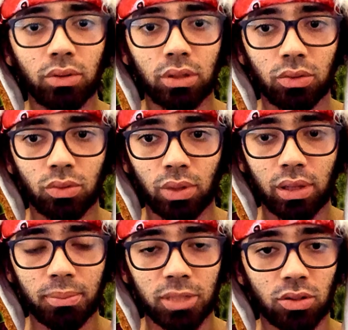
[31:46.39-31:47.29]
into an
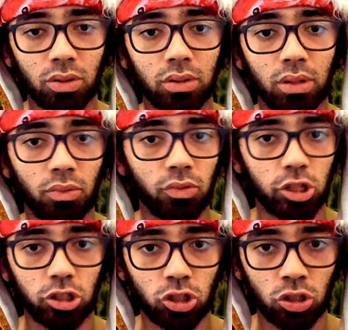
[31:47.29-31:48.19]
episode in which